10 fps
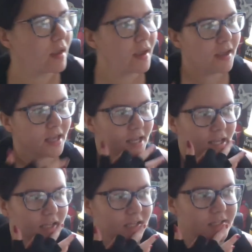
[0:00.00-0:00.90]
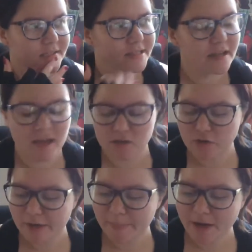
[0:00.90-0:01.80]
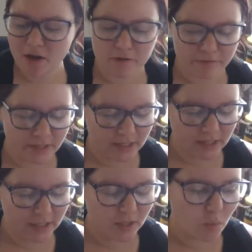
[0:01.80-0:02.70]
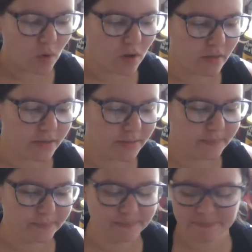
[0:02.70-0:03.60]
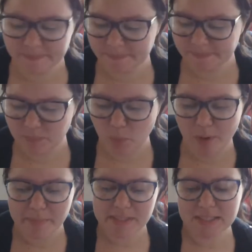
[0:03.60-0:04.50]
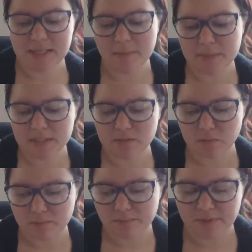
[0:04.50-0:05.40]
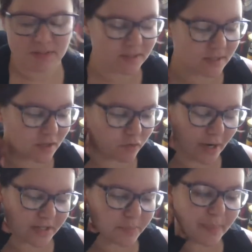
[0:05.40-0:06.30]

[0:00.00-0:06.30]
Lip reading: and I drank my coffee I missed the sunrise,